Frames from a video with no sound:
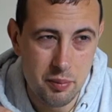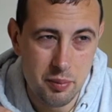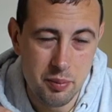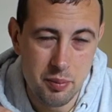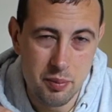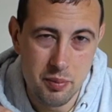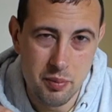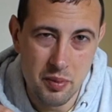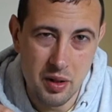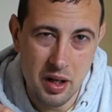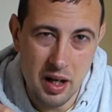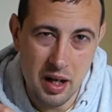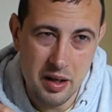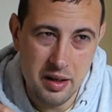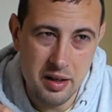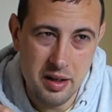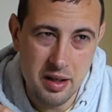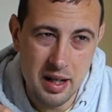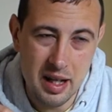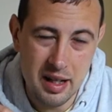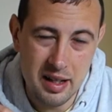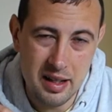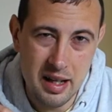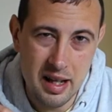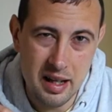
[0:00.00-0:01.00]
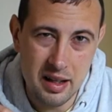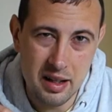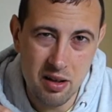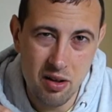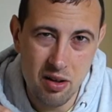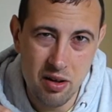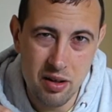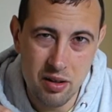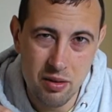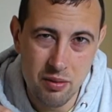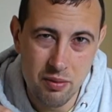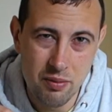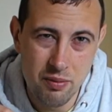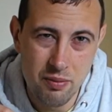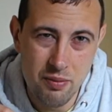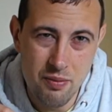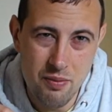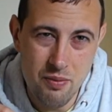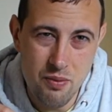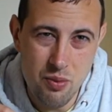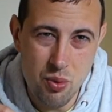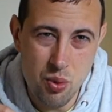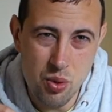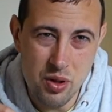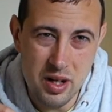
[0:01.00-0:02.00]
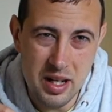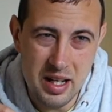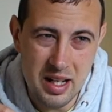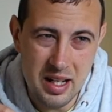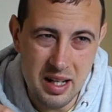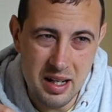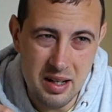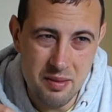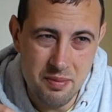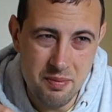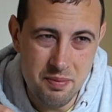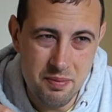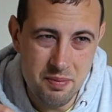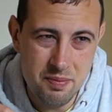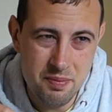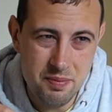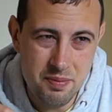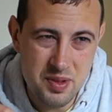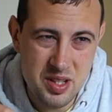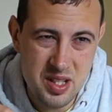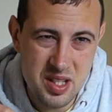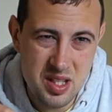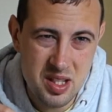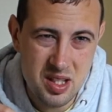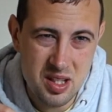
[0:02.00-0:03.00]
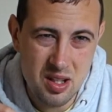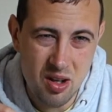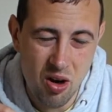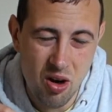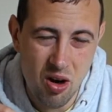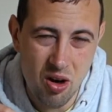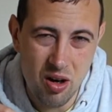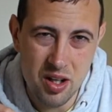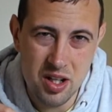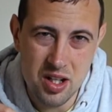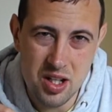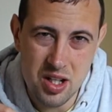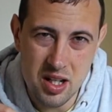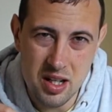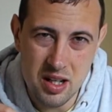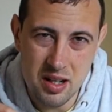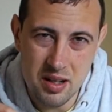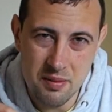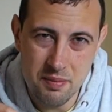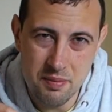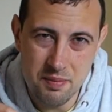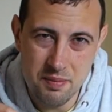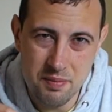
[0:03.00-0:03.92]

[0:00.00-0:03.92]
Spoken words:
that kind of woody, starchy